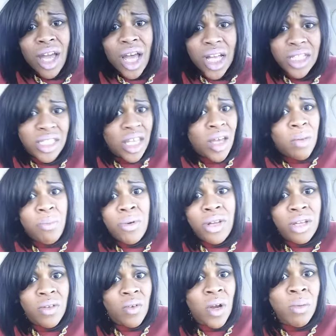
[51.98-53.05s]
I sound
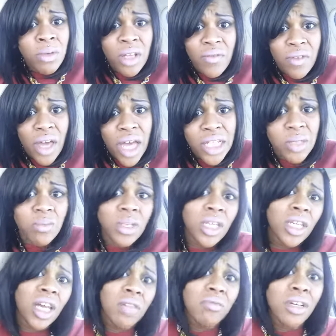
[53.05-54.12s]
pretty normal if you ask
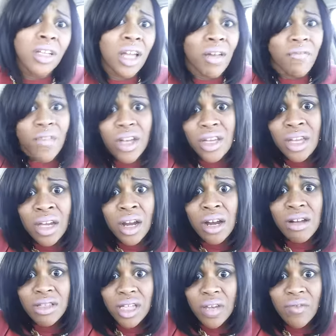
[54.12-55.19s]
me. I mean, I fucking
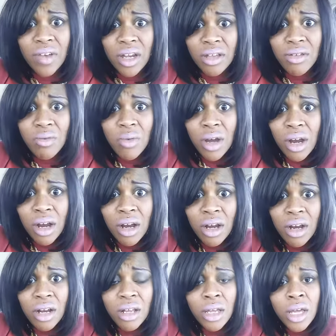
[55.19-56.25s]
curse every other
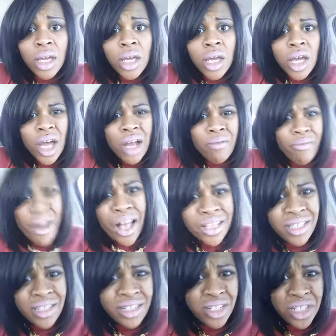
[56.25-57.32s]
word. I'm
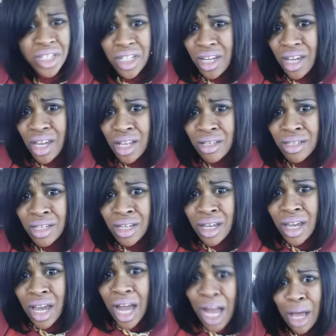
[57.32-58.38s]
ratchet as shit.
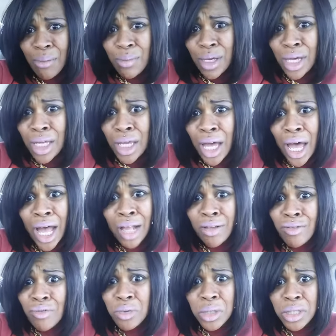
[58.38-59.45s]
I mean, I
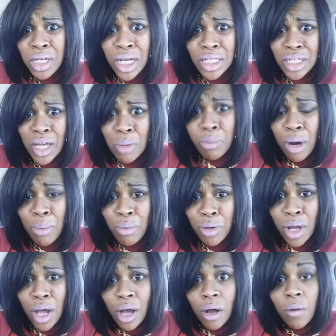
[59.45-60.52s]
don't really think I sound proper
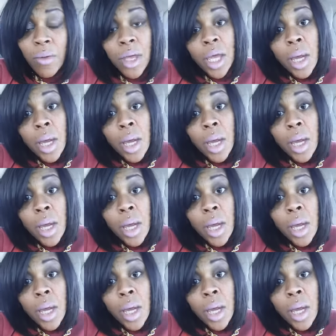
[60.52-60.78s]
at all.